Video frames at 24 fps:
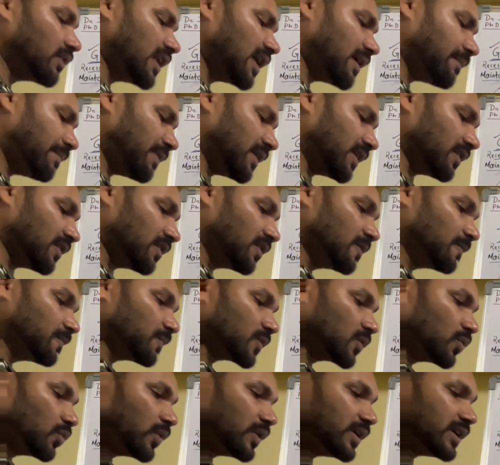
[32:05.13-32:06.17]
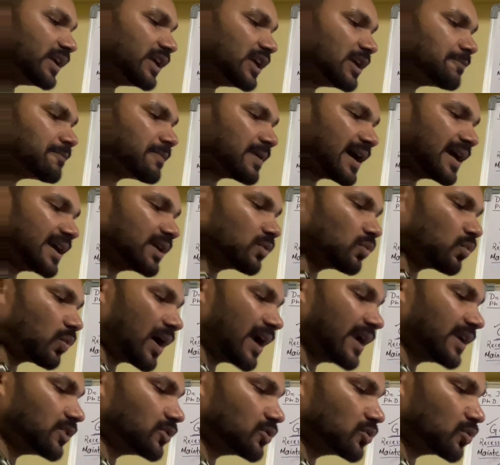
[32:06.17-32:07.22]
happen? If I
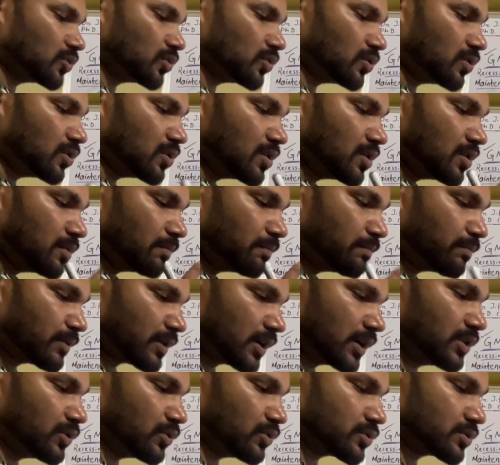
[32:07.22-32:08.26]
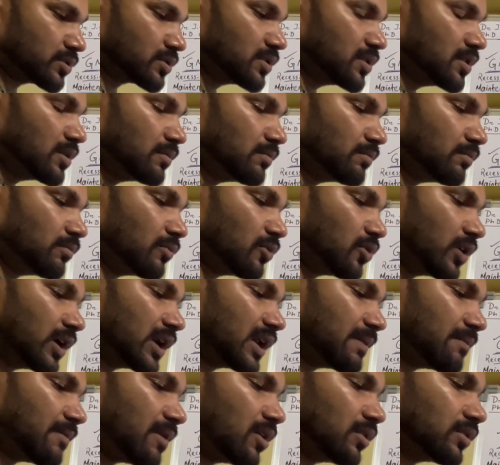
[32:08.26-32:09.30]
want to produce more
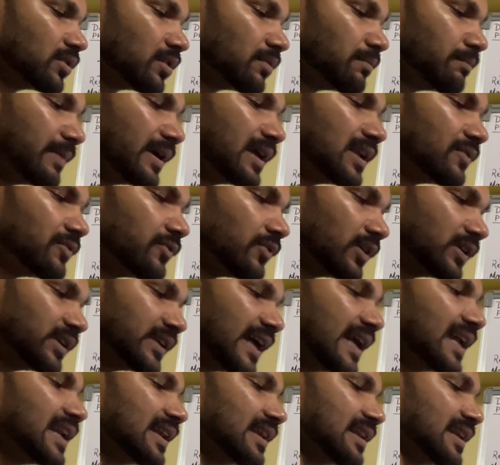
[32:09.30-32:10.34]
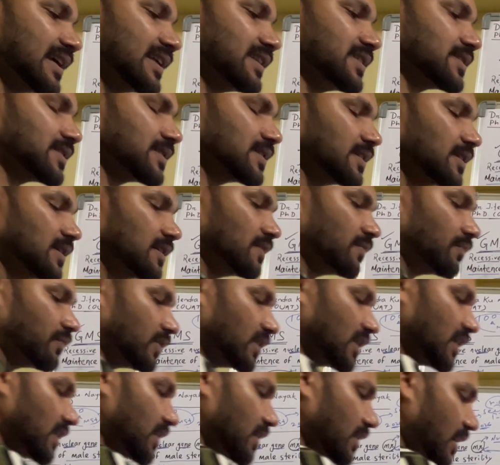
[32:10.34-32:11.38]
amount of male fertile lines,
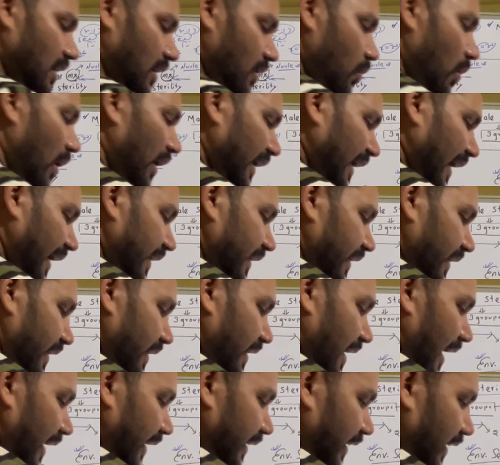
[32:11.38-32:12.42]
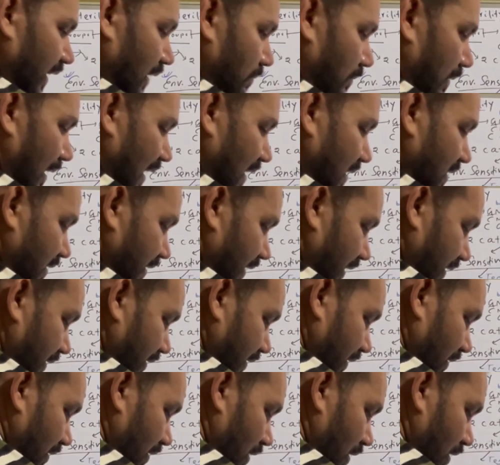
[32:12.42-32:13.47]
then what I need? I need Baxter
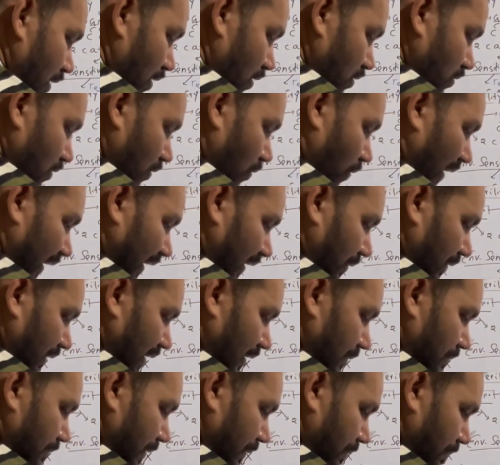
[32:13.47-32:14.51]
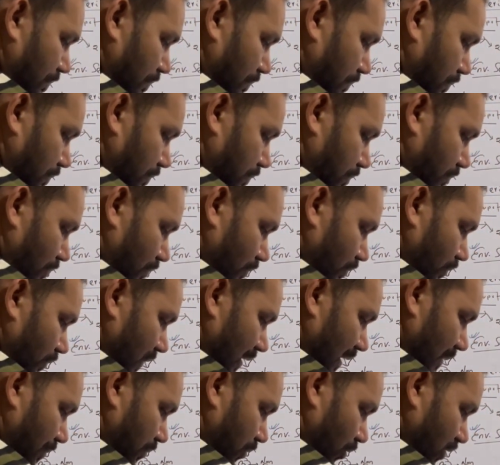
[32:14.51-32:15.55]
gene. So whatever the
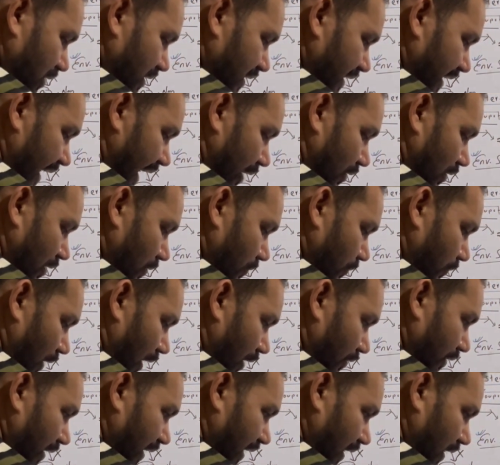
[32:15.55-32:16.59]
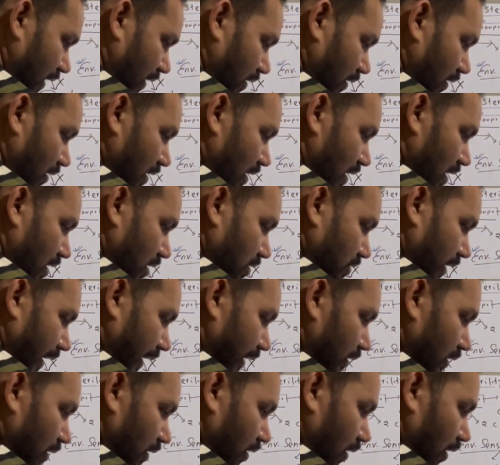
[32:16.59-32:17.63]
progeny I will found here, so I will
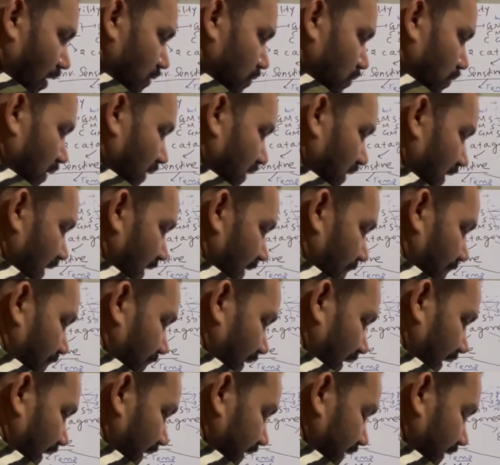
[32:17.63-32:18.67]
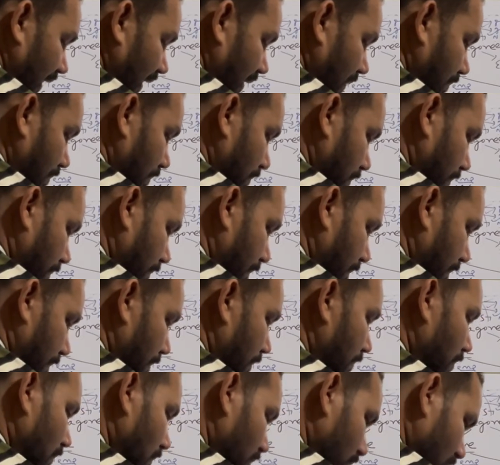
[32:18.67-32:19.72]
cross with another
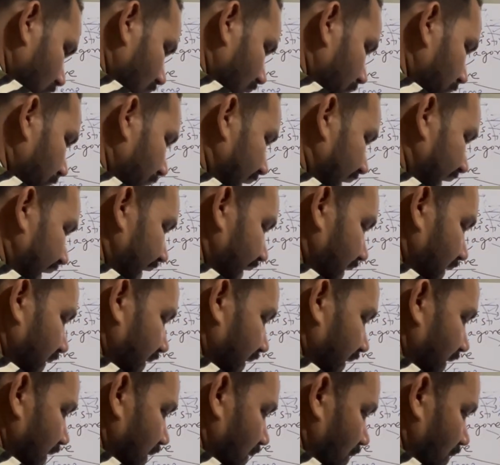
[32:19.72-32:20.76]
parent that is